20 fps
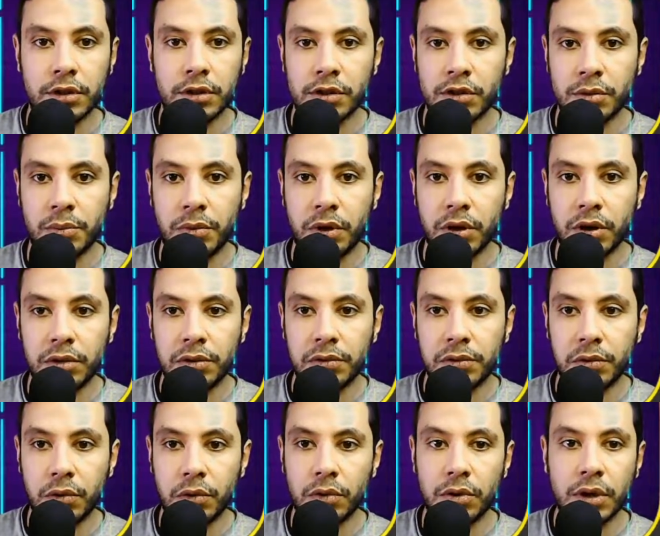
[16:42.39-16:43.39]
is a part
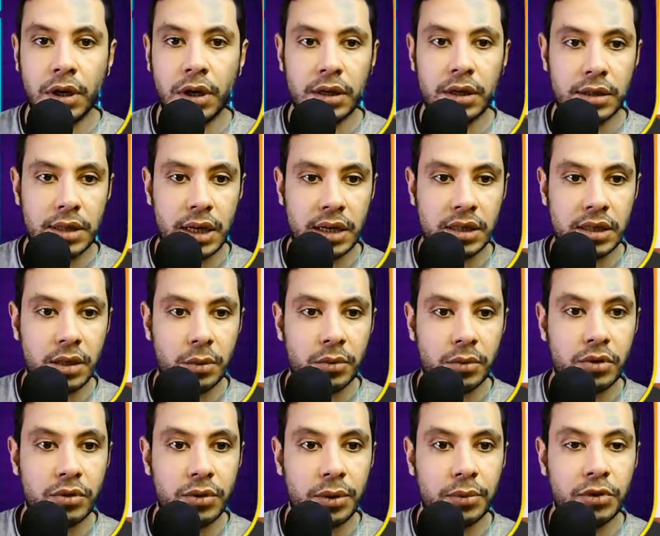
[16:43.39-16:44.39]
for the
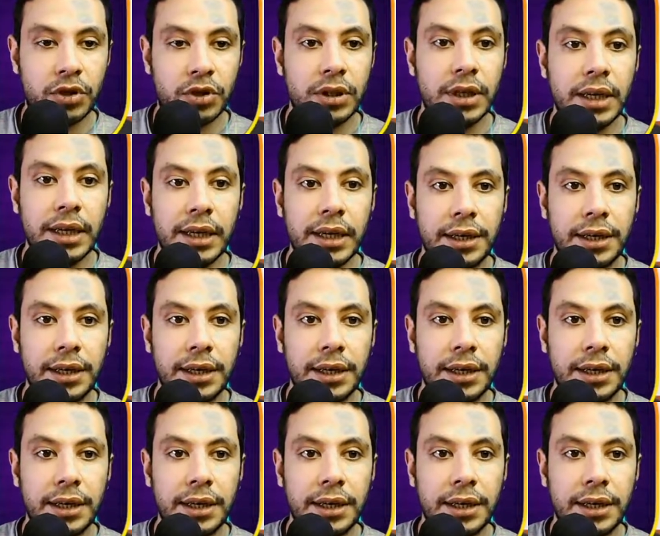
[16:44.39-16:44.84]
subscription.